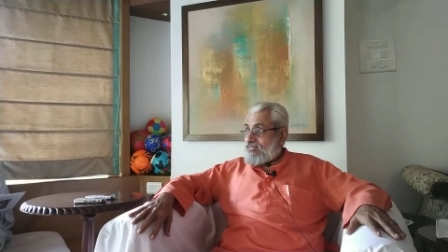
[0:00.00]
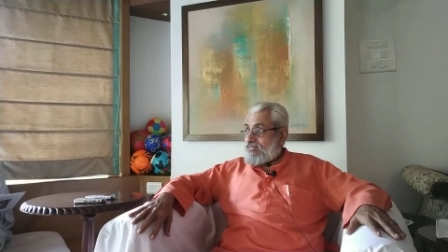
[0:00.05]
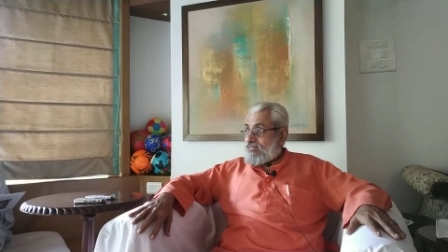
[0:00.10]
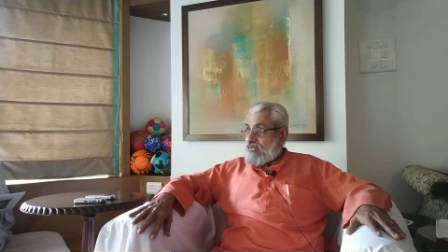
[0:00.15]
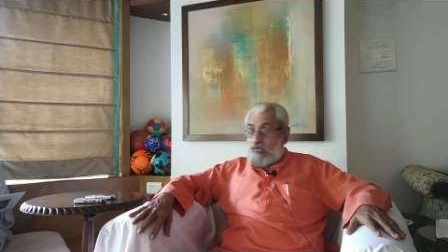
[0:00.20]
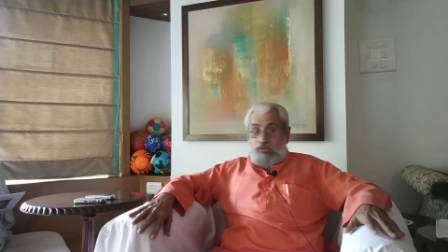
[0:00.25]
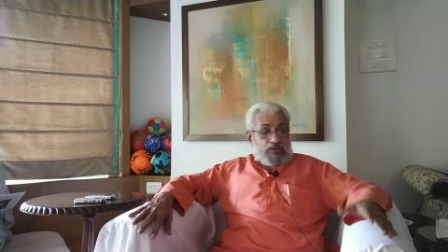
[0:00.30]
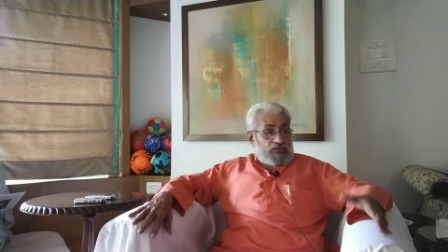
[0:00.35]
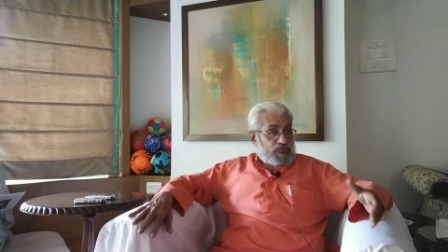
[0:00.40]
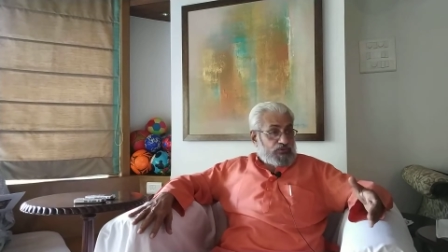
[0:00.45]

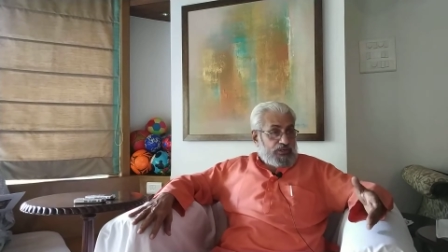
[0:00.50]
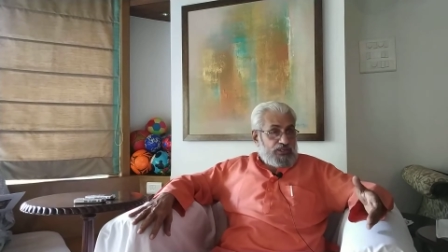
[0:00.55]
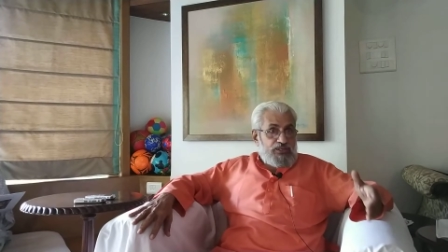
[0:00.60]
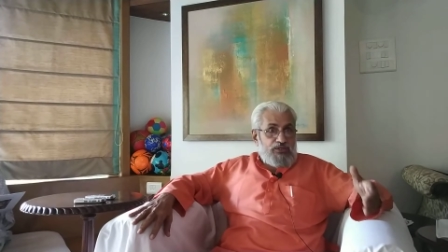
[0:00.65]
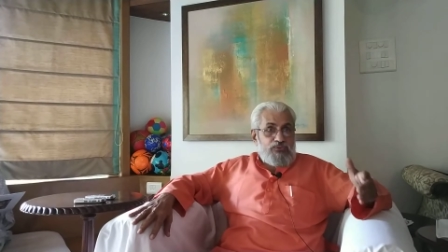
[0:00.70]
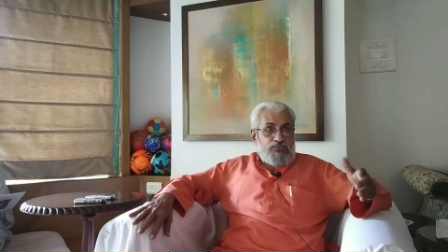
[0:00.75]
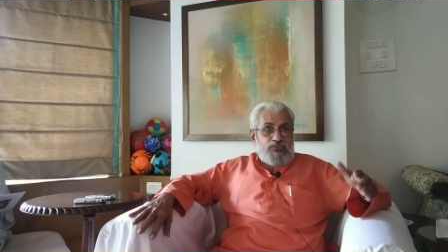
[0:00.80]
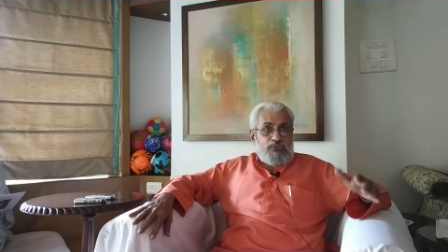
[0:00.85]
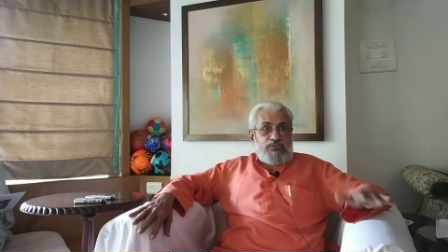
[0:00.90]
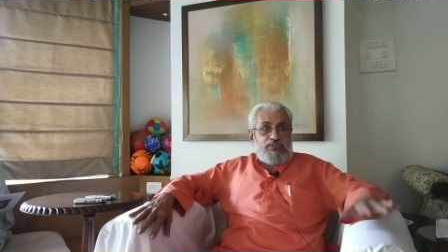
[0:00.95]
Or I'm wearing a
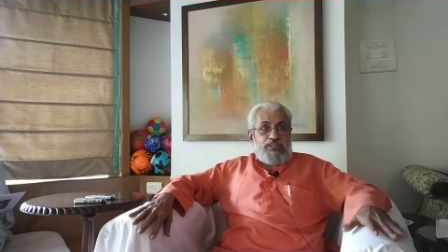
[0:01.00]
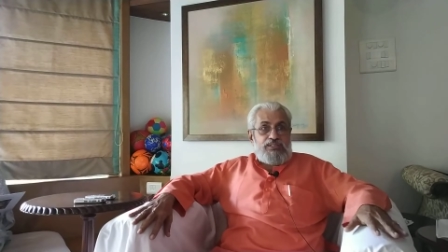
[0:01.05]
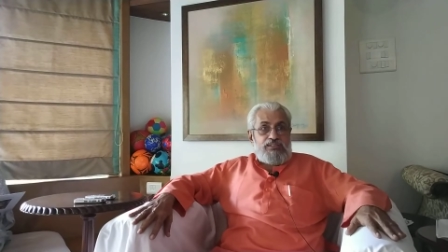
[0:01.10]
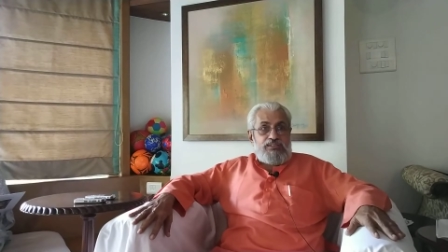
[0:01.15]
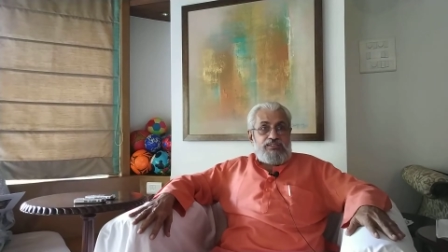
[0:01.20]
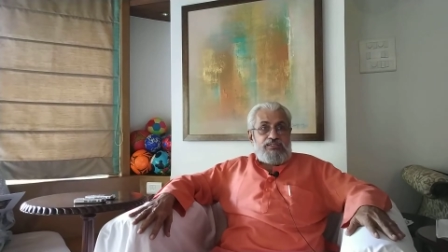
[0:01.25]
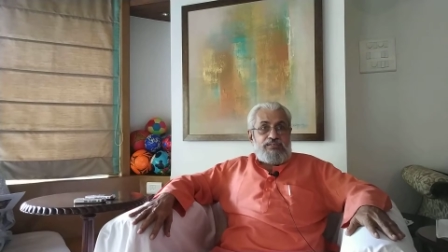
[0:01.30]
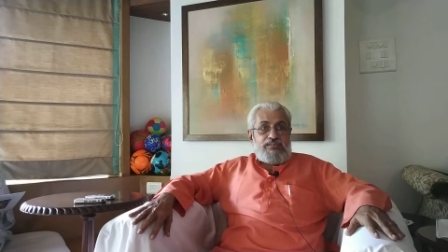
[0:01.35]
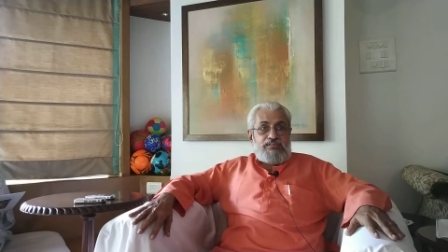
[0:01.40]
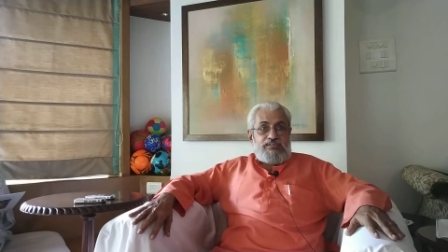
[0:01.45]
kurta.
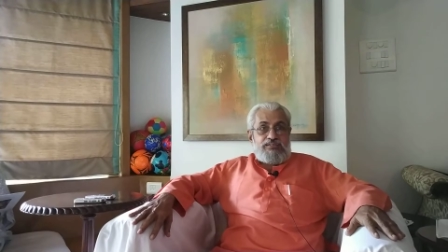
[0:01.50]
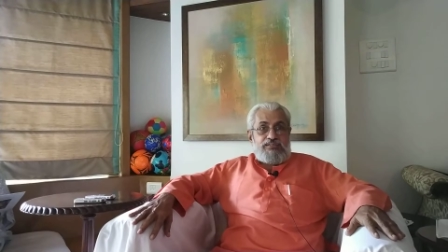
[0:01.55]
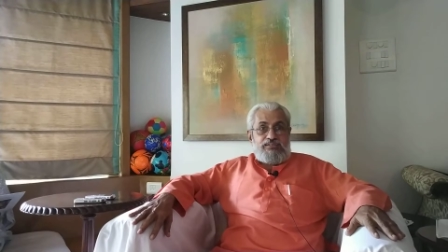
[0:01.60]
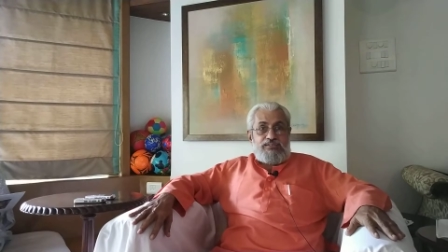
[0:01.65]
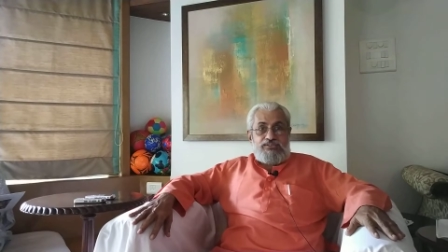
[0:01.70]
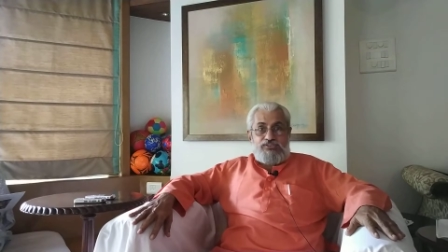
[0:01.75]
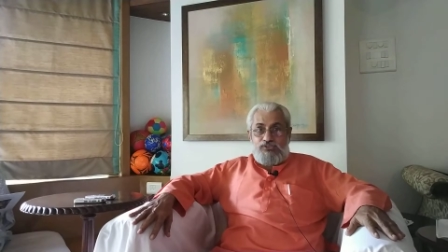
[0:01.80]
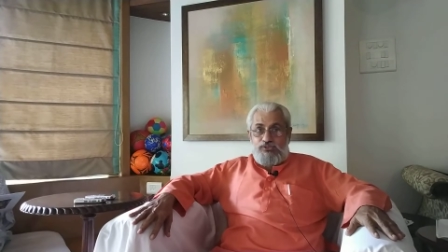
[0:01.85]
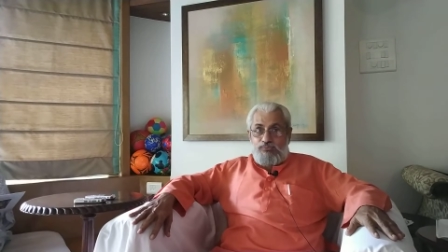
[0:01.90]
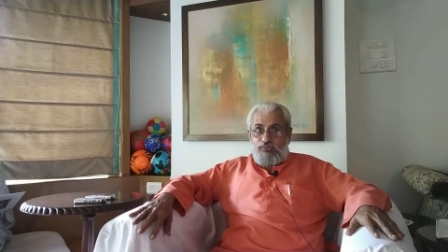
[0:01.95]

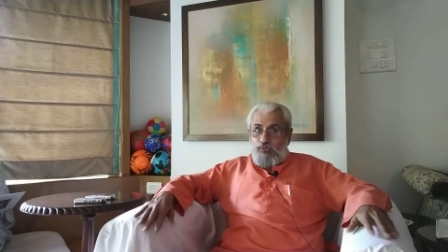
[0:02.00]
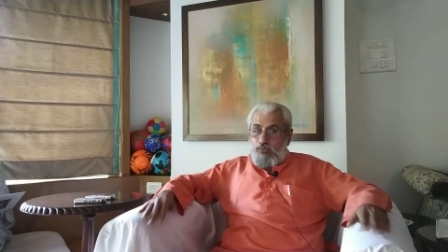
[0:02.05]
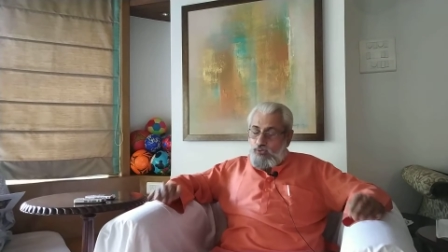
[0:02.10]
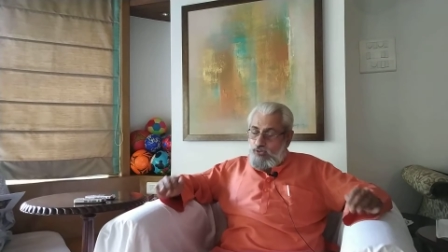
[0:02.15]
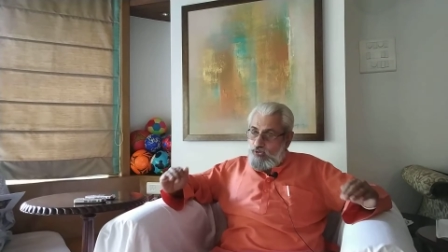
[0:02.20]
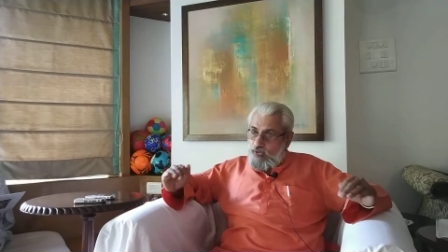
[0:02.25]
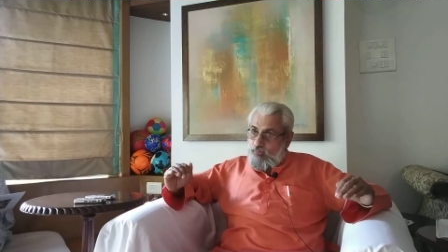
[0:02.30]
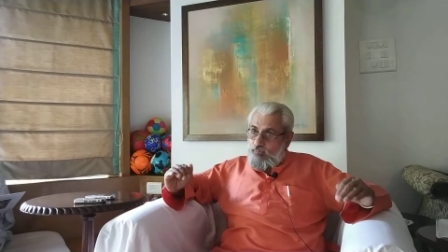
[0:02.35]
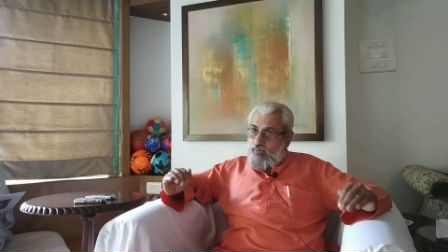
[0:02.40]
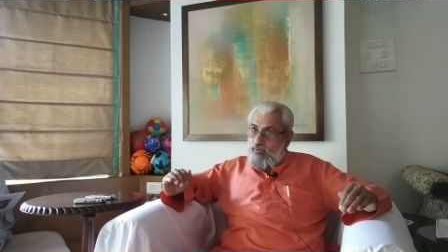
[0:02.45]
It should be
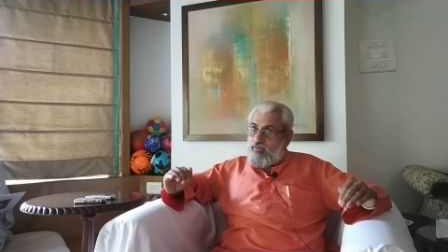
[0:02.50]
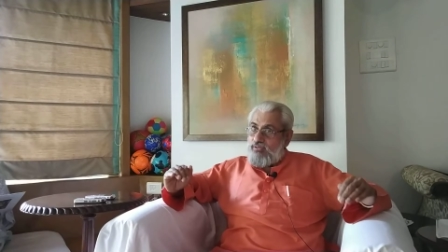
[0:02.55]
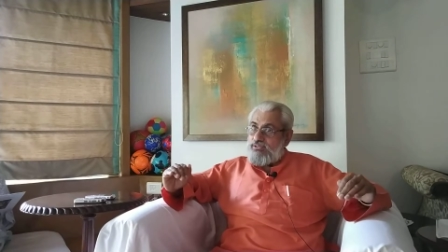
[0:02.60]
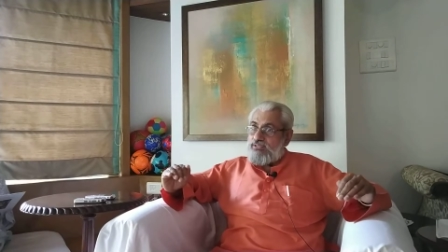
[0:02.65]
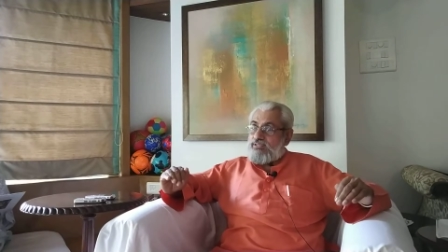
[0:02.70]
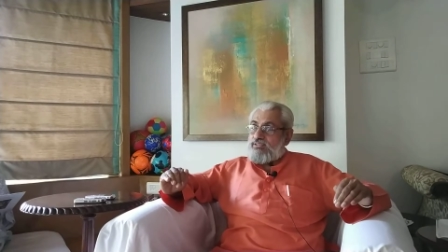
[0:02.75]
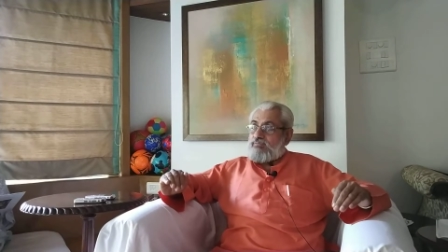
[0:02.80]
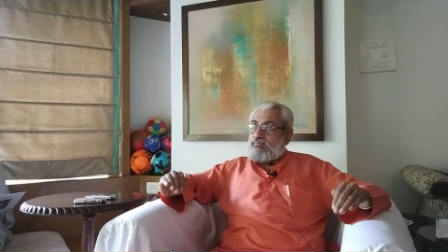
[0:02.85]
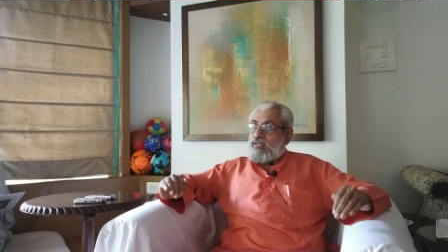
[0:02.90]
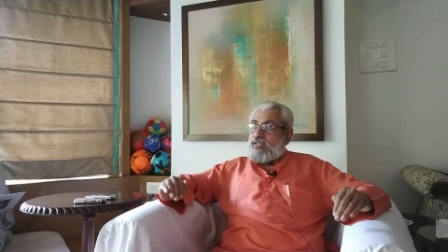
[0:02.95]
only
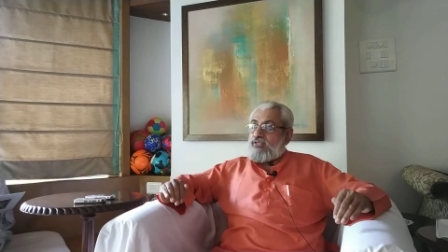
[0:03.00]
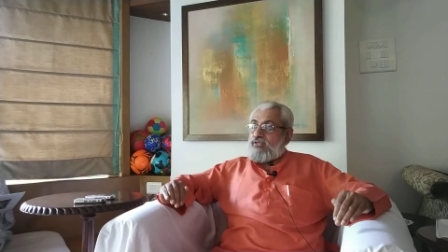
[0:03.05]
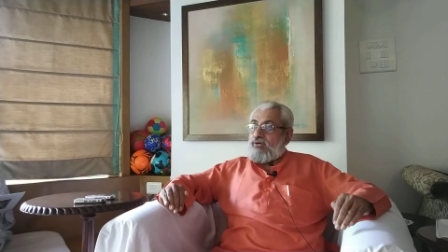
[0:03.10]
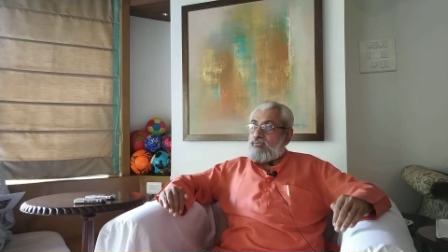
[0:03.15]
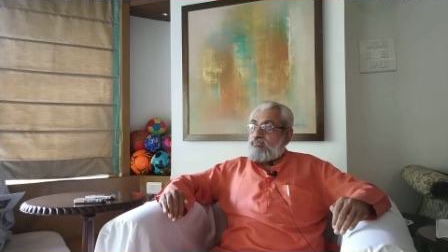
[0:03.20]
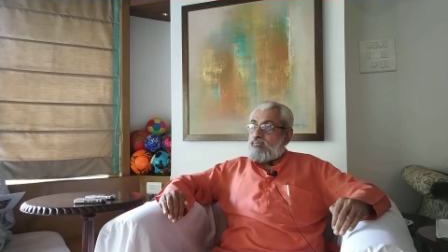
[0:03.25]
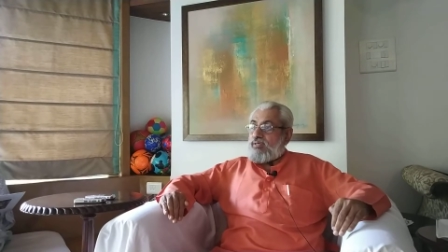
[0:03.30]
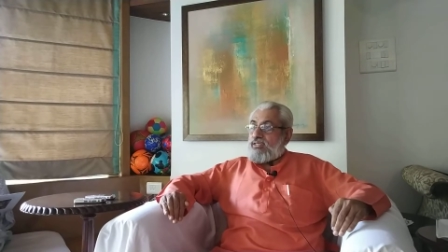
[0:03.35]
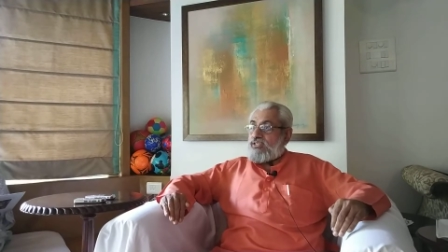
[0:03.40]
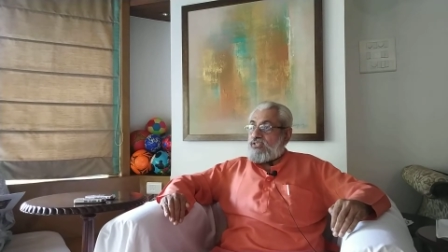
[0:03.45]
Upavastram, like how
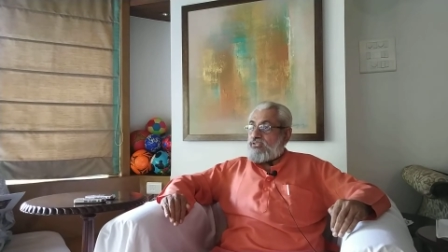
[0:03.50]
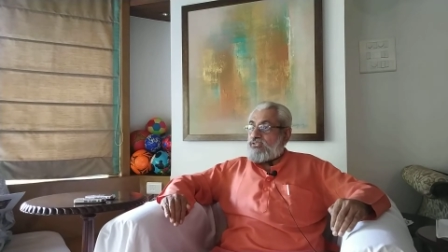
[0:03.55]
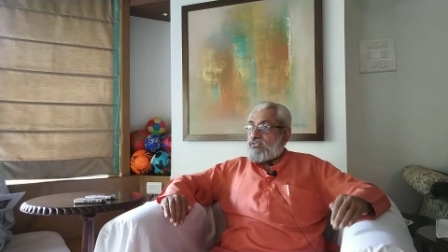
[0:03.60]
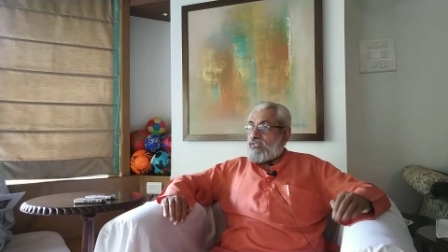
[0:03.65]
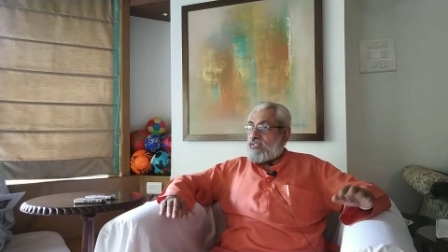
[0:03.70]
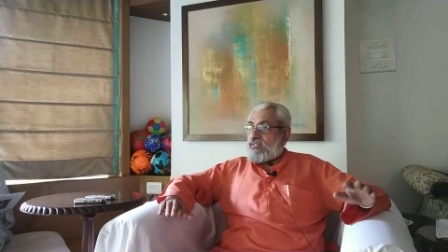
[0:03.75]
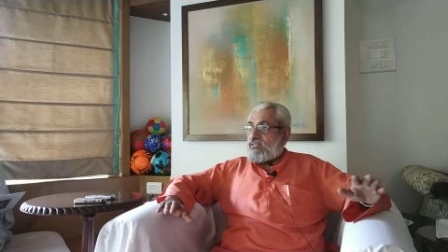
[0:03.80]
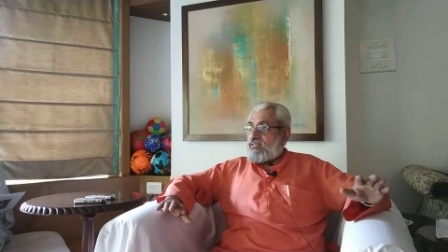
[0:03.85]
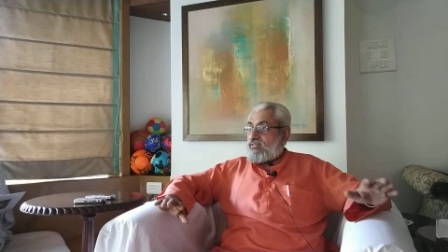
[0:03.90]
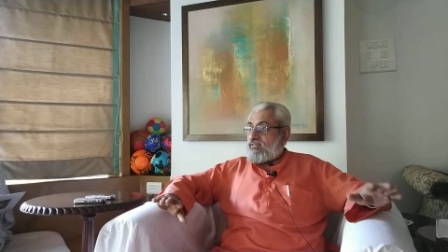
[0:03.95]
my teacher
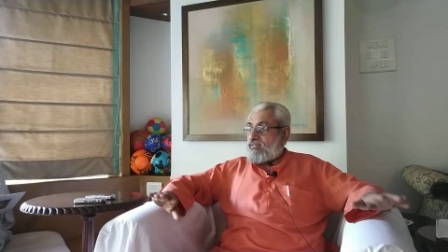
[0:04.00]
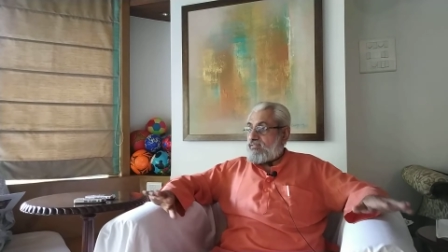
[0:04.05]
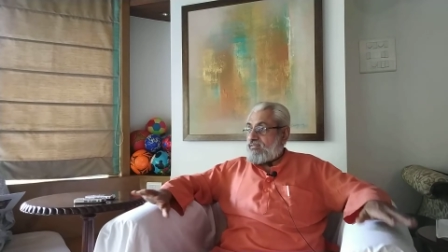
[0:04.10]
did.